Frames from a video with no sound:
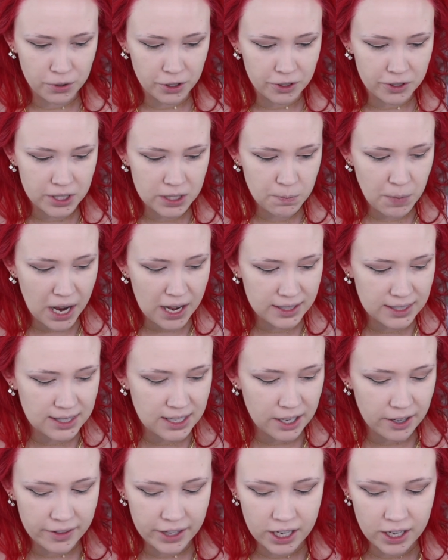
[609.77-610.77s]
little spots
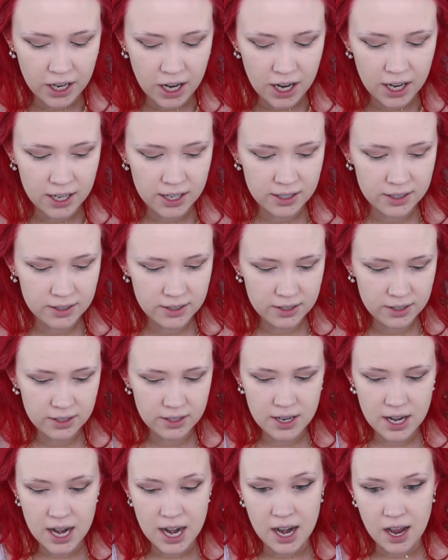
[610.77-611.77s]
there that are
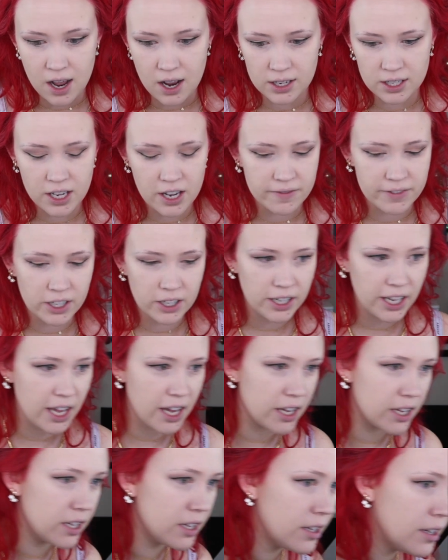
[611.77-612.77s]
not covered
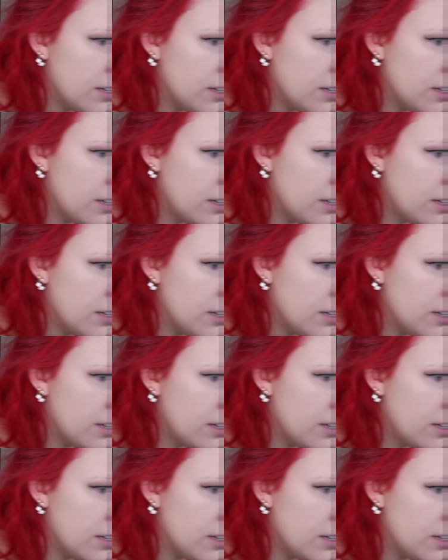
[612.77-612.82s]
yet.